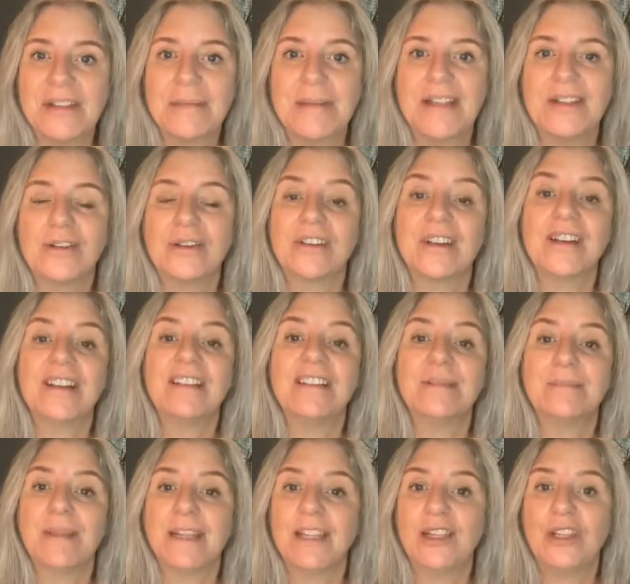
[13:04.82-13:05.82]
with me you're going
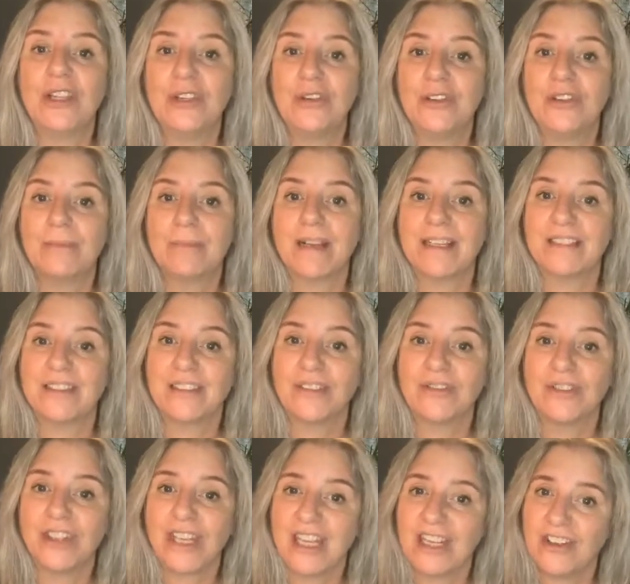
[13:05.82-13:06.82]
to make huge amounts
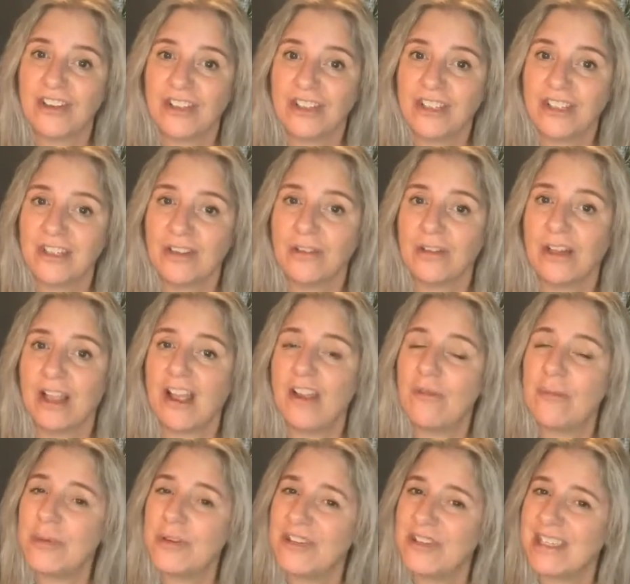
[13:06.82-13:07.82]
of changes in your
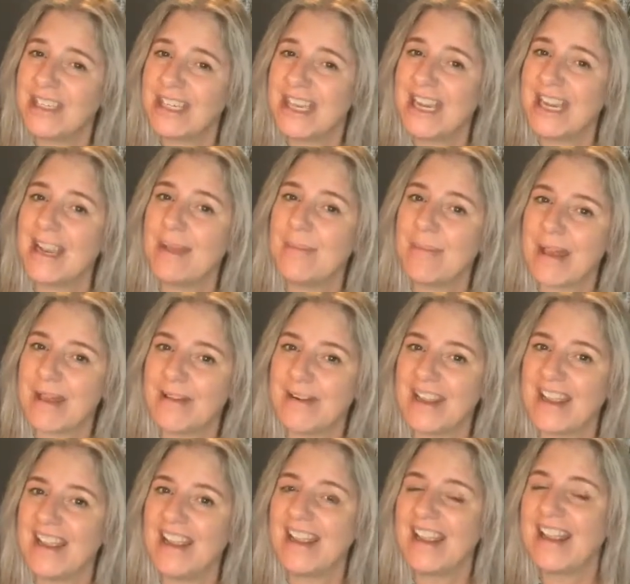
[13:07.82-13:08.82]
life, but just think about
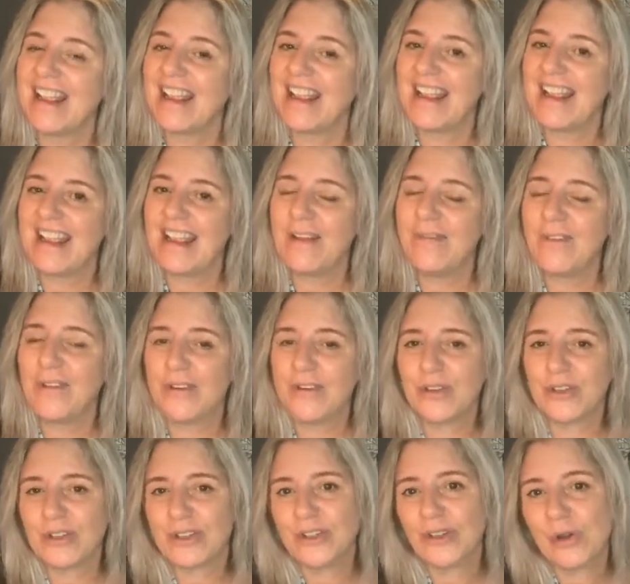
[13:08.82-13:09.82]
it. If you're
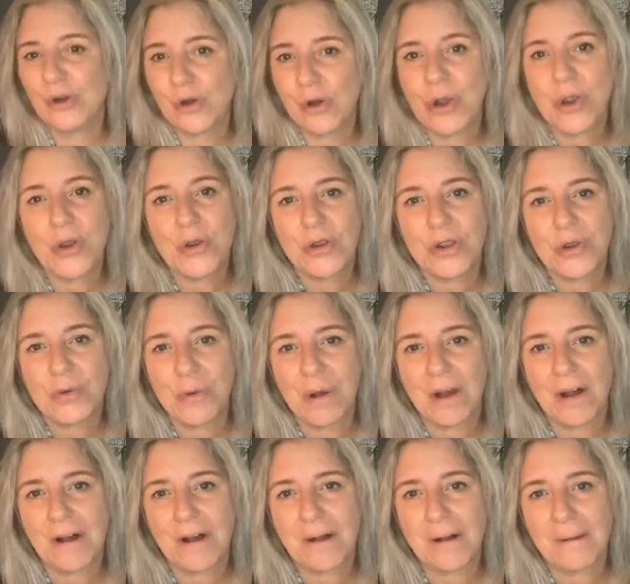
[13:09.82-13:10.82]
not sure who you
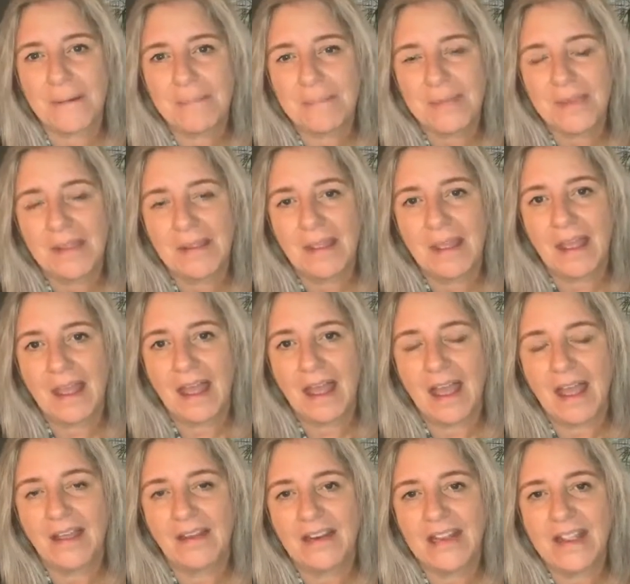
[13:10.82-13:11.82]
are,
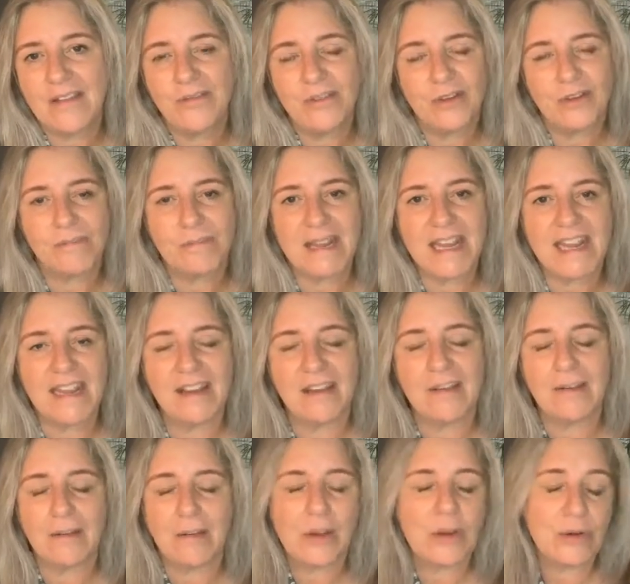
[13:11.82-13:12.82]
and if you're
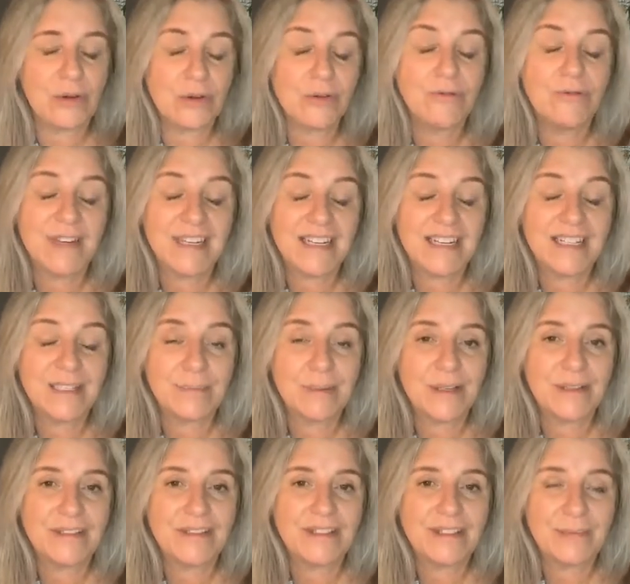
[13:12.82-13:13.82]
being who you're really
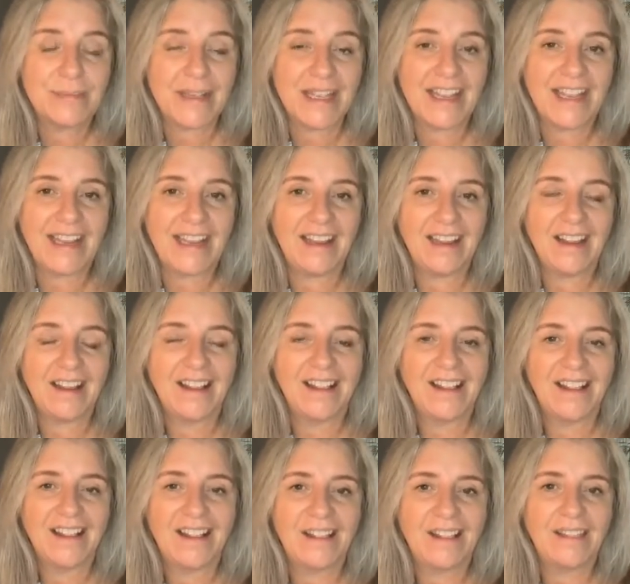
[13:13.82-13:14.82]
supposed to be,
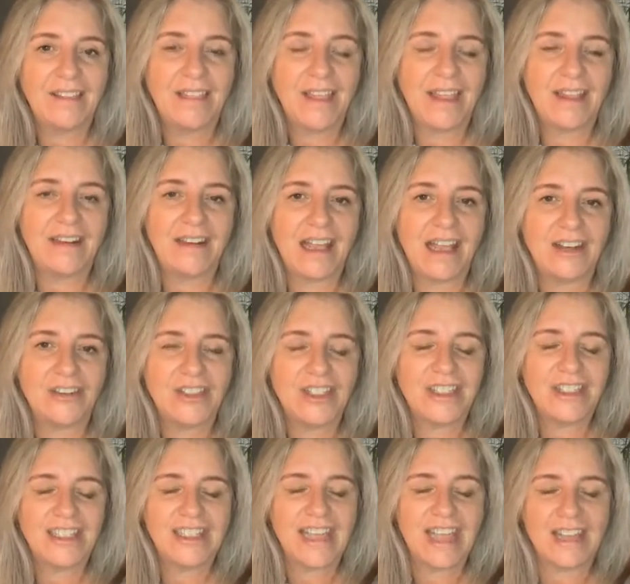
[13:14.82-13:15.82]
then
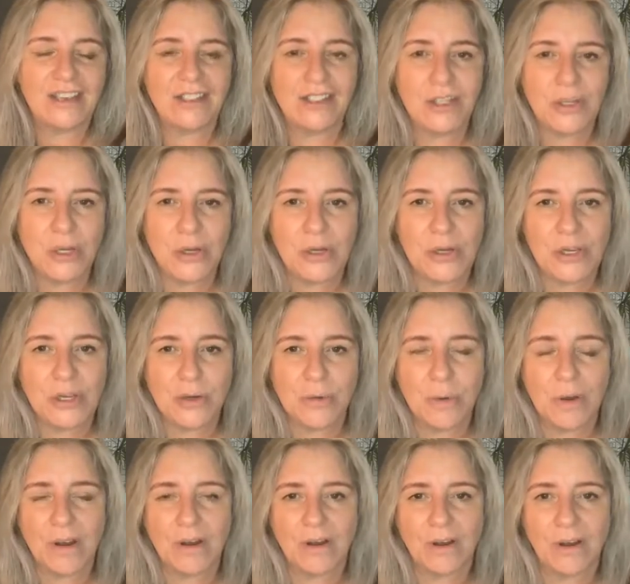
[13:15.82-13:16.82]
actually to get to who
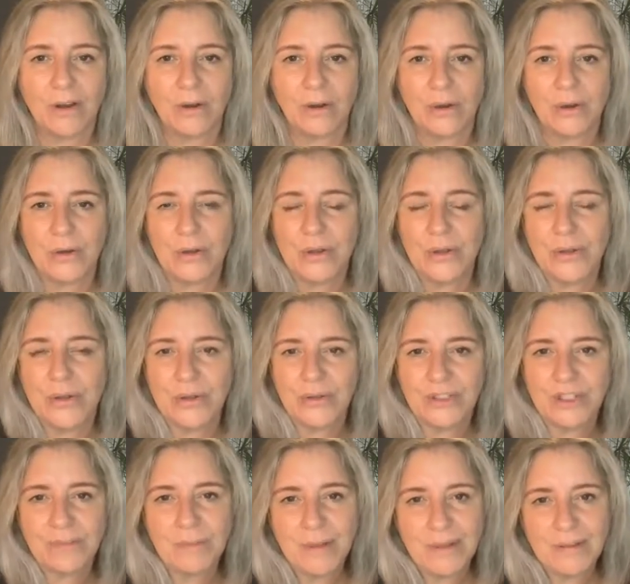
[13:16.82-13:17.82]
you are, or who you're
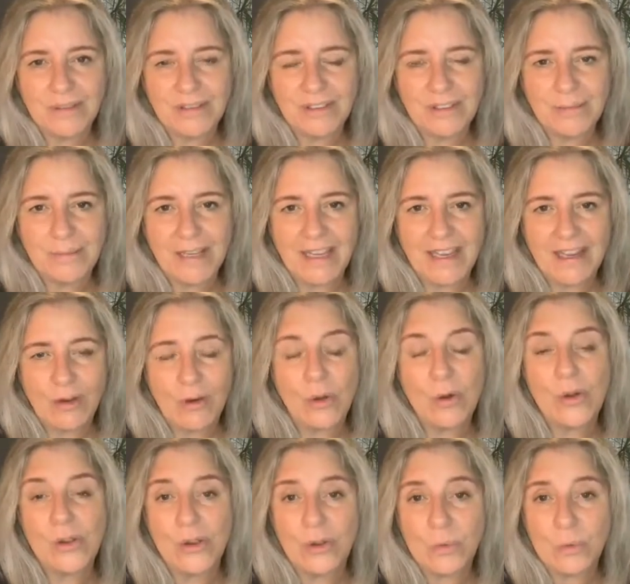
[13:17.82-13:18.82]
supposed to be, or
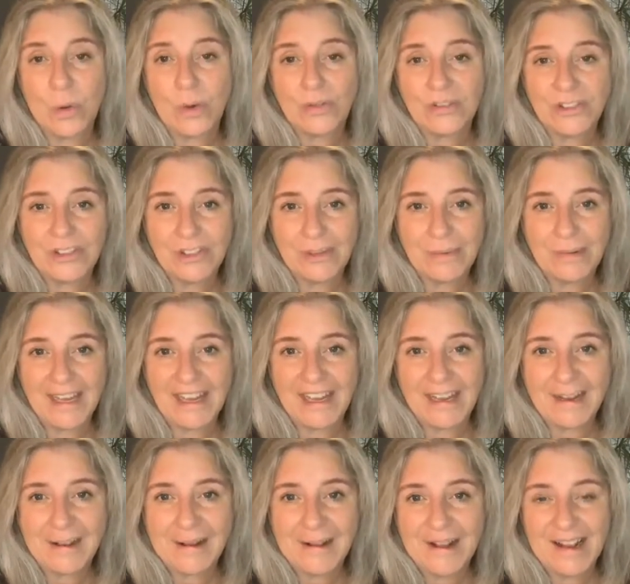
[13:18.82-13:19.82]
who you want to
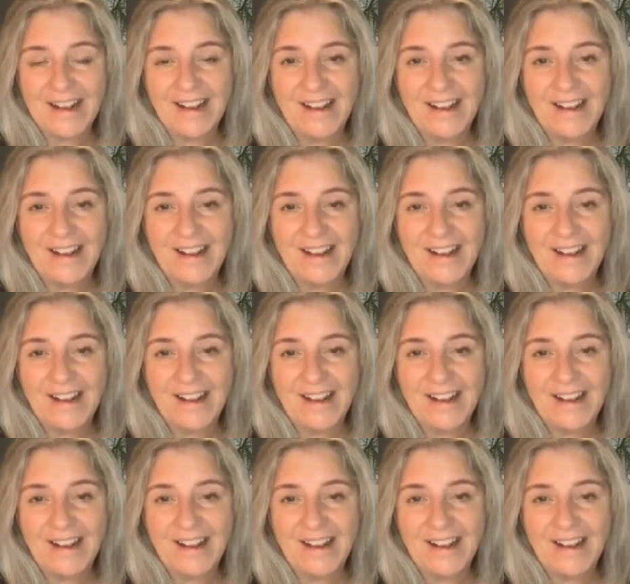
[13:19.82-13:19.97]
be,